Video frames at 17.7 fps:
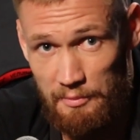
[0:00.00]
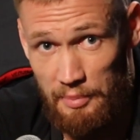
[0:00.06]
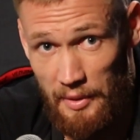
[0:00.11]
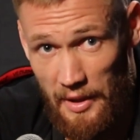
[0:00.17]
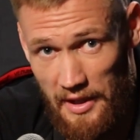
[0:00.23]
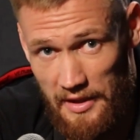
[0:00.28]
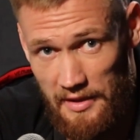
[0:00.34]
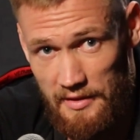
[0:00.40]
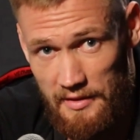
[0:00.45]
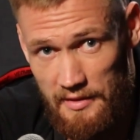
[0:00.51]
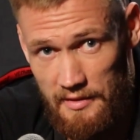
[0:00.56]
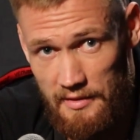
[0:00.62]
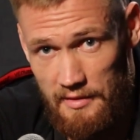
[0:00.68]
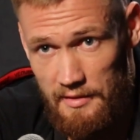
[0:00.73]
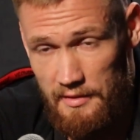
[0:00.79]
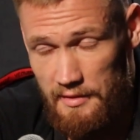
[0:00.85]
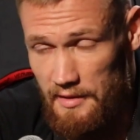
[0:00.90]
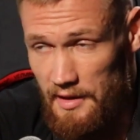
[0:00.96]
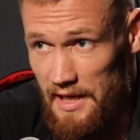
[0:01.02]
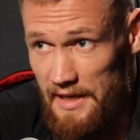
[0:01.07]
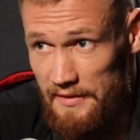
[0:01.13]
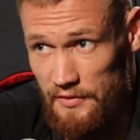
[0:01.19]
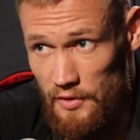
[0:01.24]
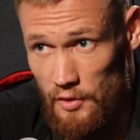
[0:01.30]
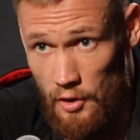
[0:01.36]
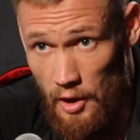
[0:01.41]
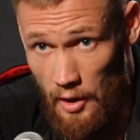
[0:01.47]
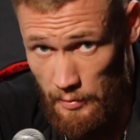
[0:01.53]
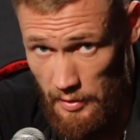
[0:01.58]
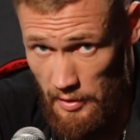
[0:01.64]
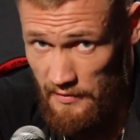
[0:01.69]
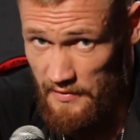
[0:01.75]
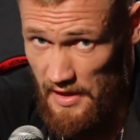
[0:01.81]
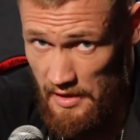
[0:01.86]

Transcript: But after a couple of